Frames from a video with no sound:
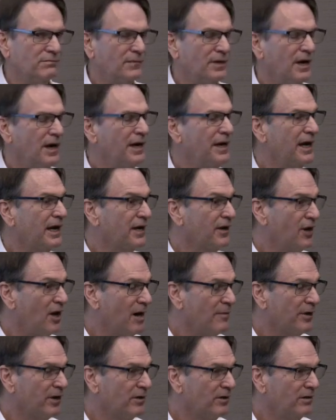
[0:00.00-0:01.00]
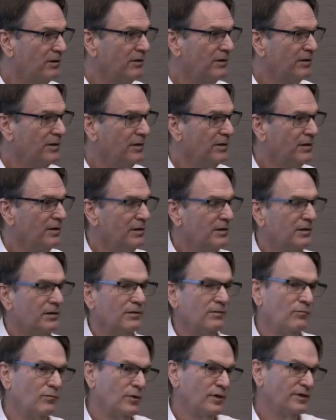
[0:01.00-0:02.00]
uneconomical.
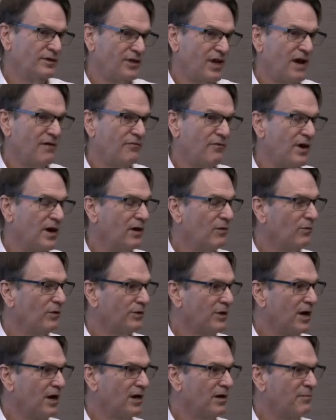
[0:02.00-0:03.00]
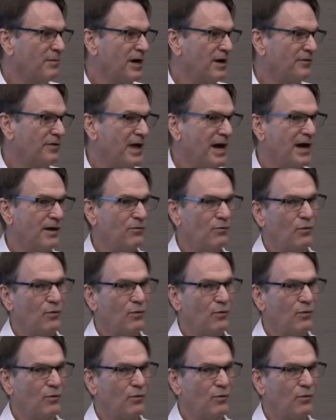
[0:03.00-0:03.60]
Sapphire, we'll talk about that.